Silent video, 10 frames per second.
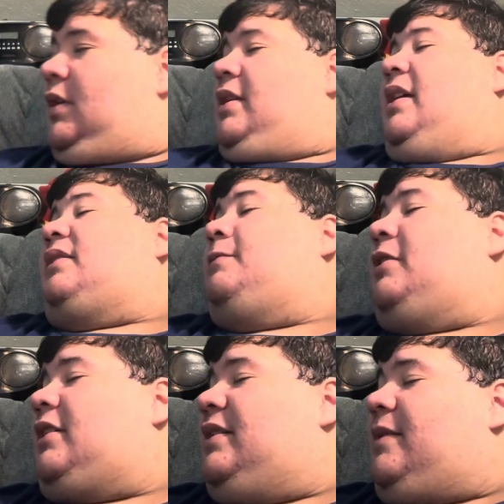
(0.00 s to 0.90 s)
Next
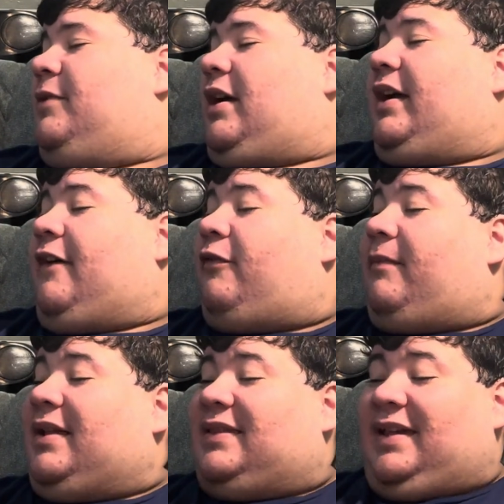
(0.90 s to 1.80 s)
book is a book I got from
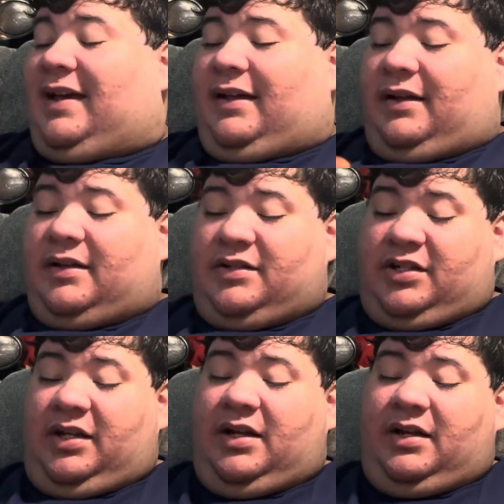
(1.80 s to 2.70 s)
my tia,
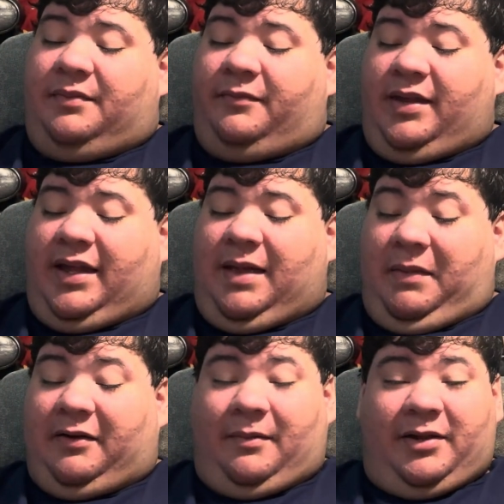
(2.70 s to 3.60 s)
because
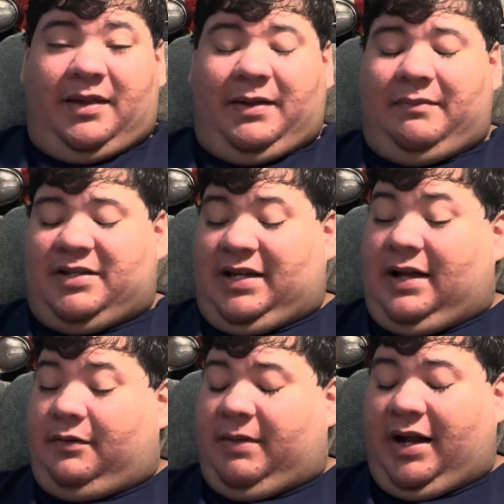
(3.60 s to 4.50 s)
my grandma and them came to
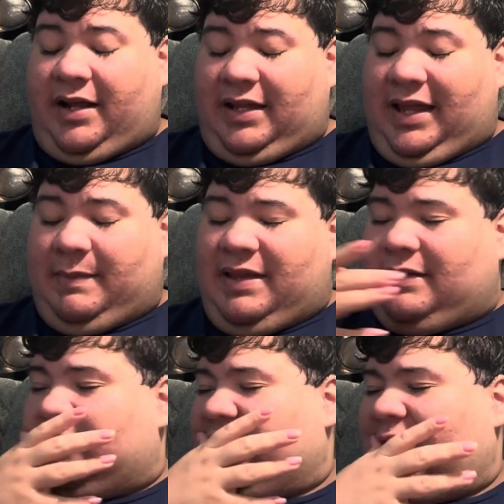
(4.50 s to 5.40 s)
town. My nana came
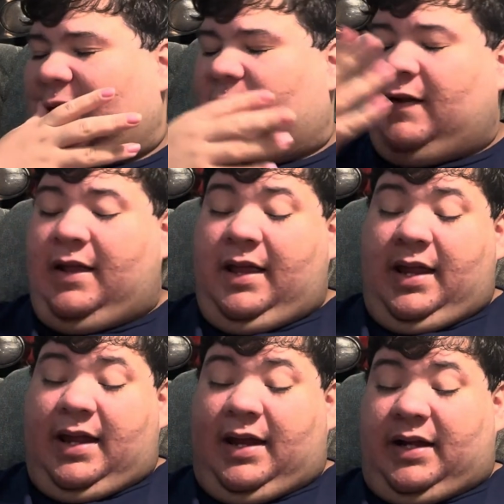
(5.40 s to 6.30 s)
into town,
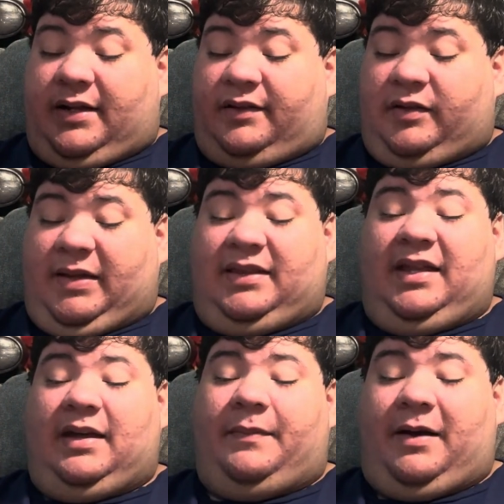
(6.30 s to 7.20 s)
and so my
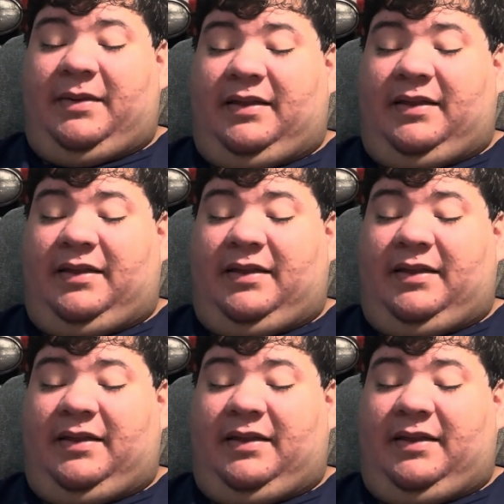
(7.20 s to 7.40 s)
tia bought me